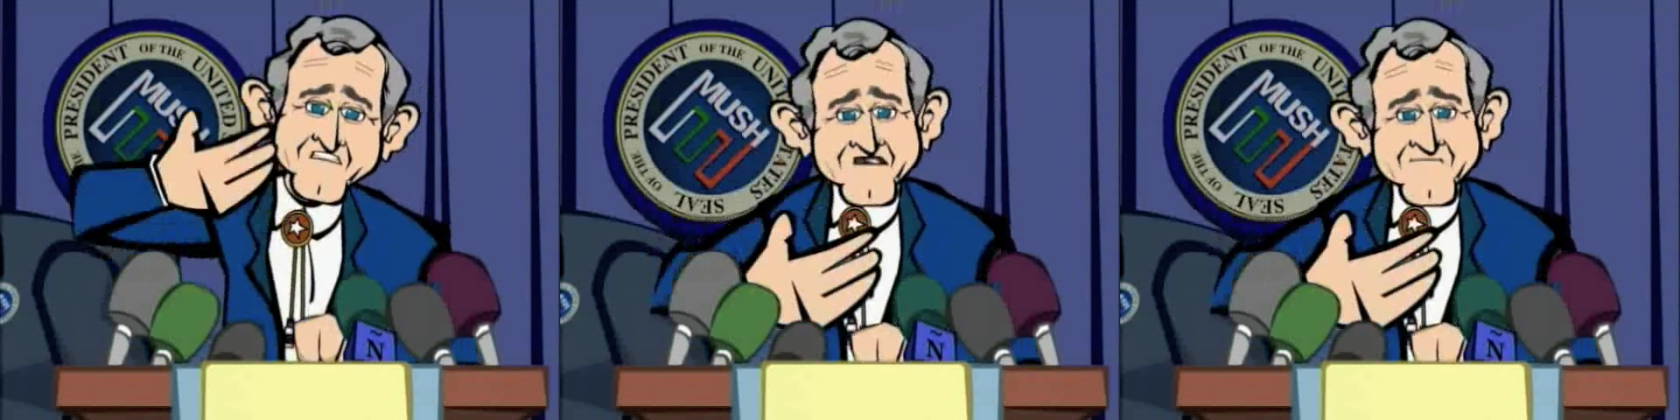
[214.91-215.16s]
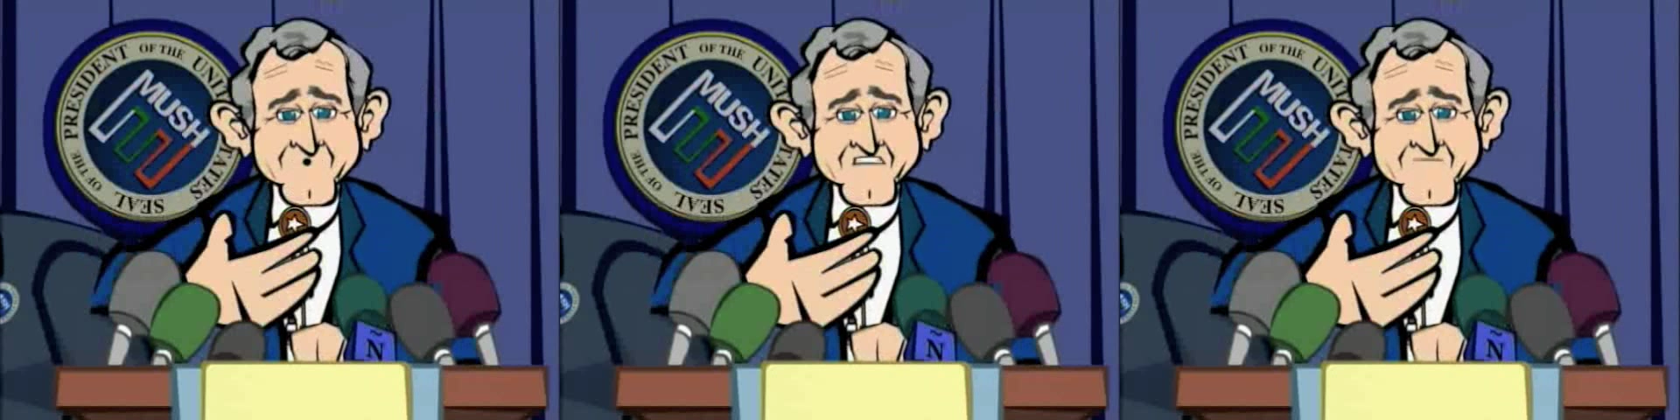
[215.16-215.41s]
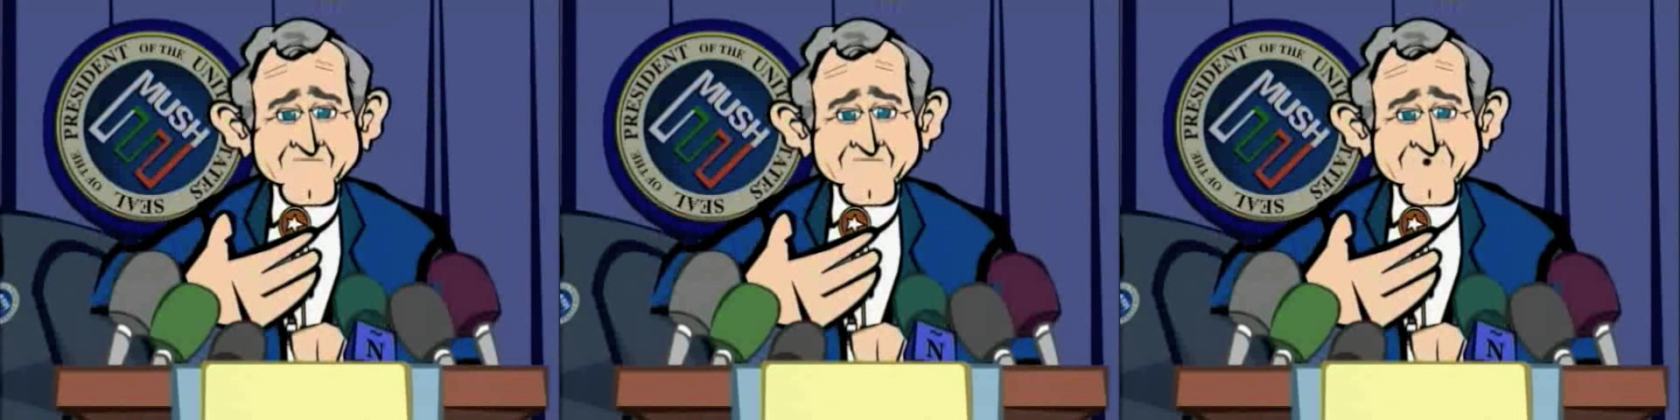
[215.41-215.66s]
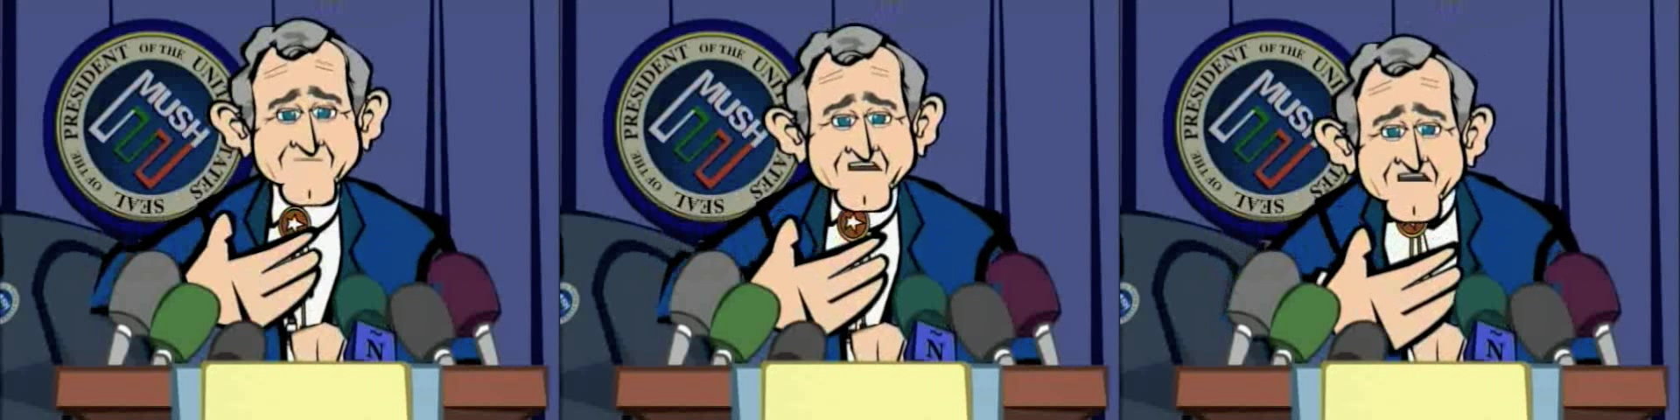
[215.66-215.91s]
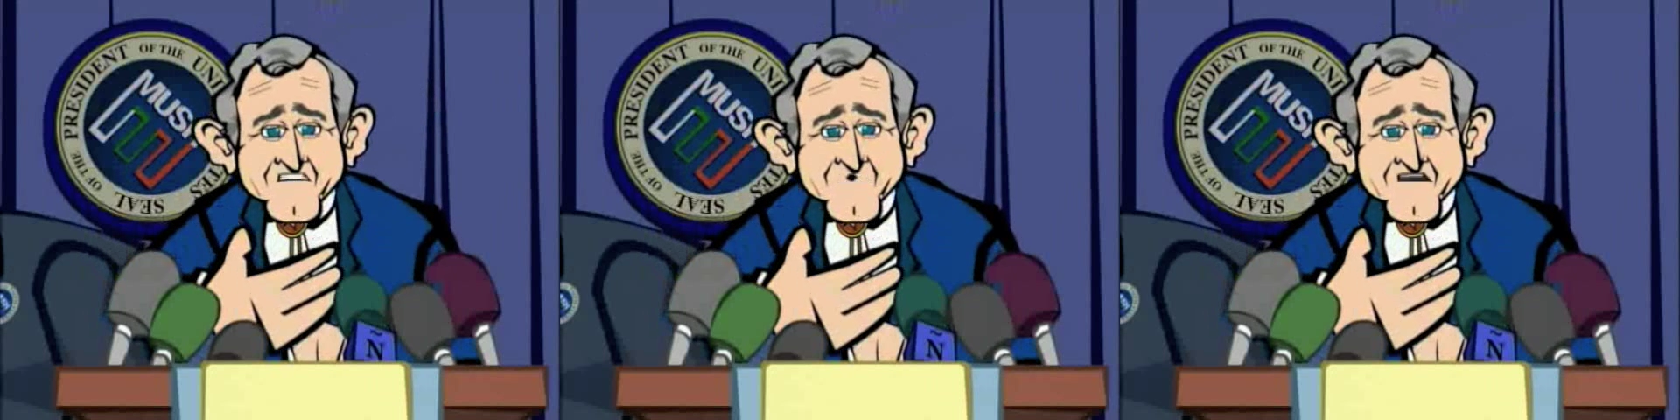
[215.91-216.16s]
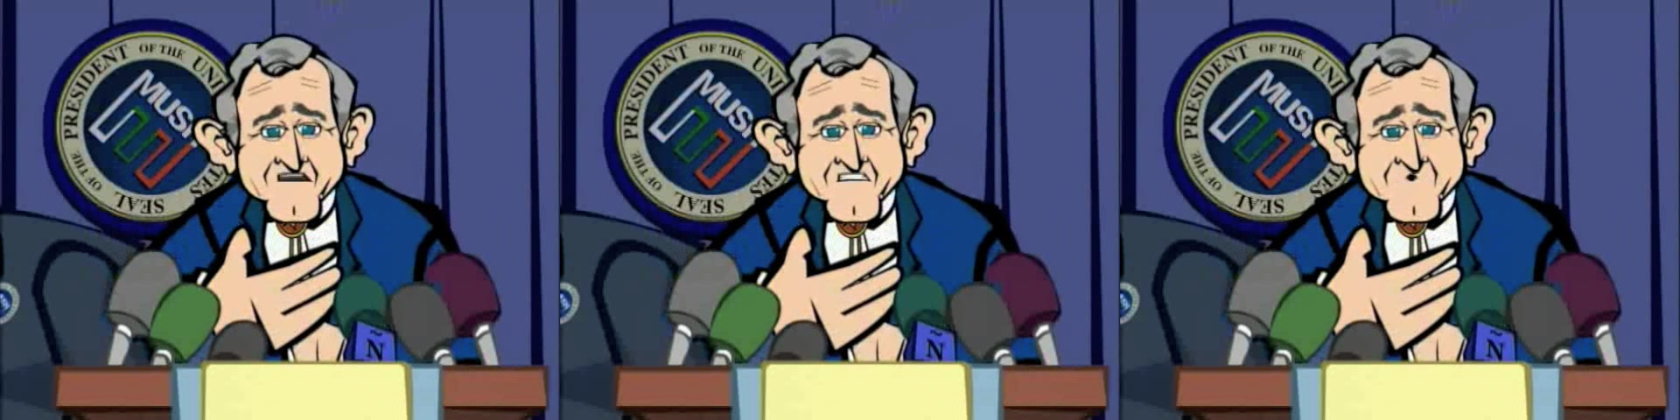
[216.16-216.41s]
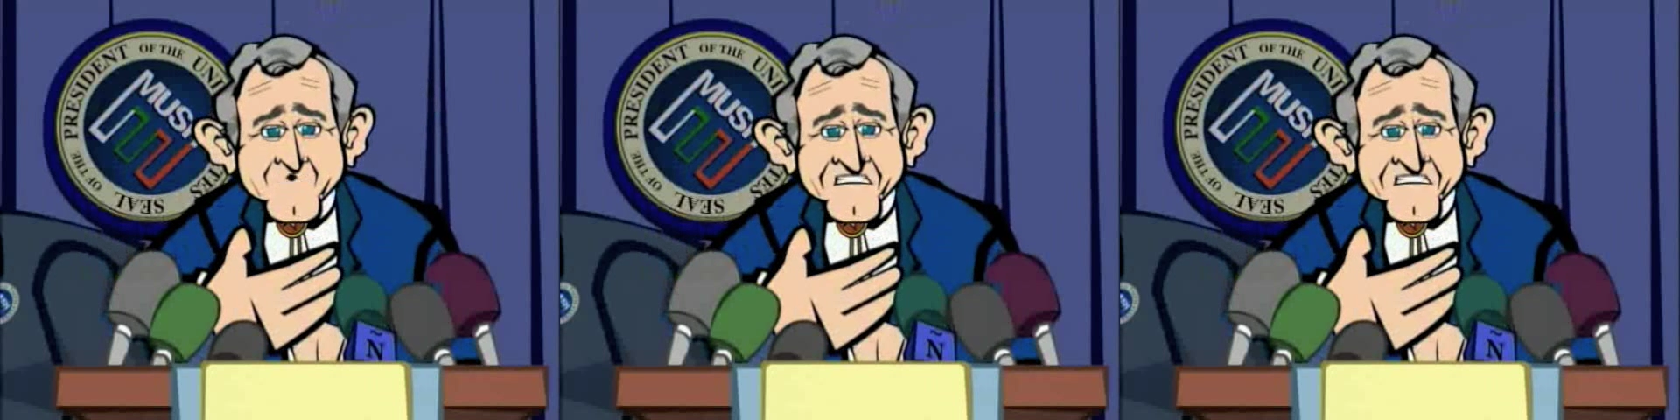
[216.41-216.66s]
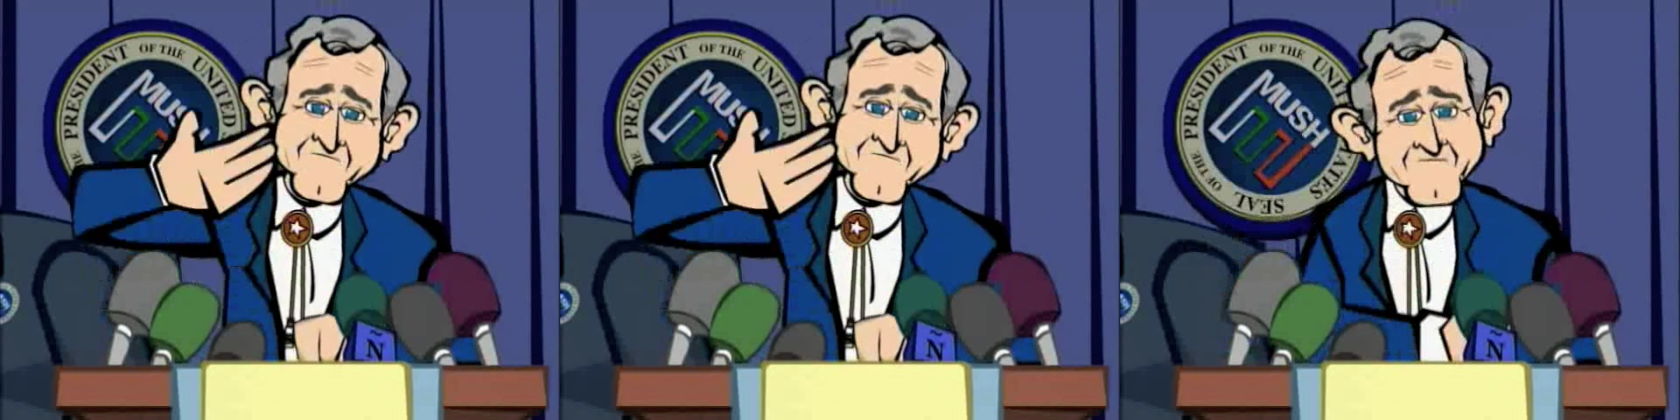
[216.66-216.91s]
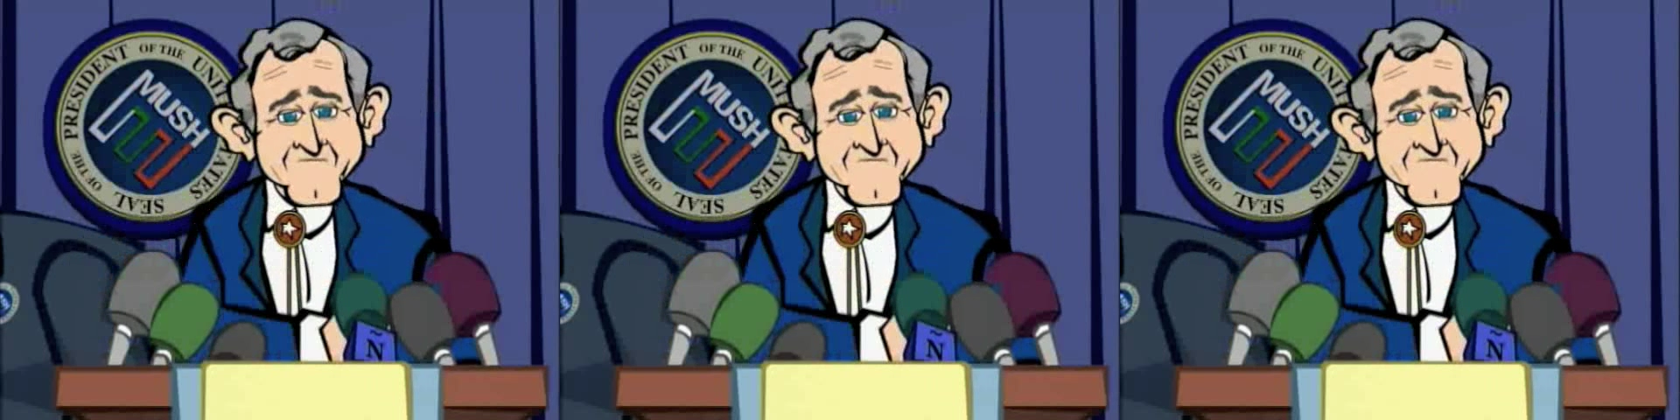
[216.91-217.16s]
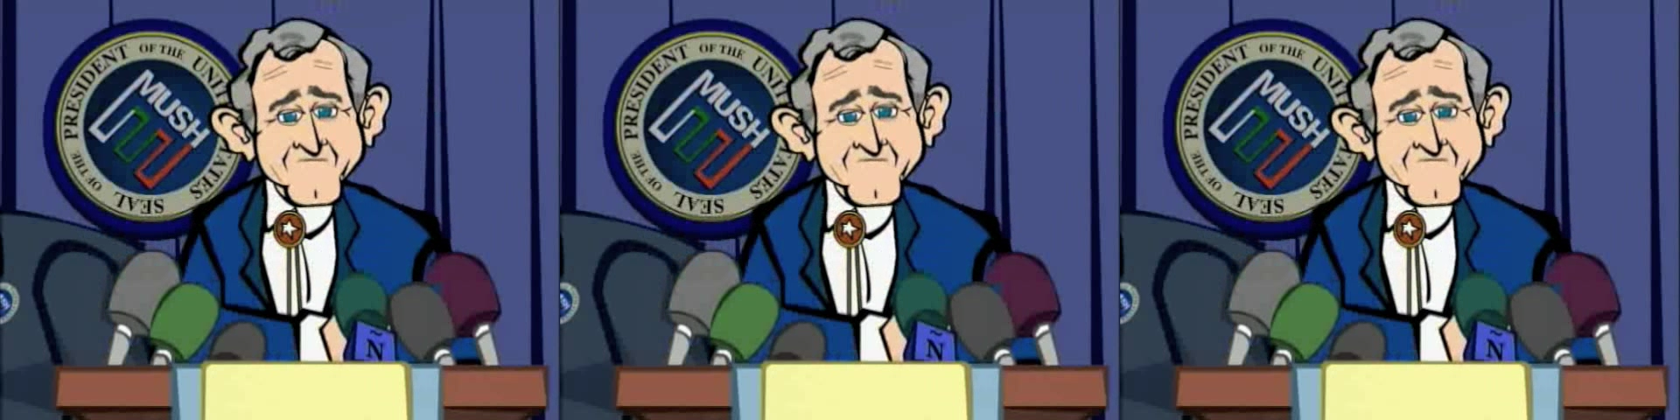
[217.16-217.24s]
outbreak of mad chicken disease.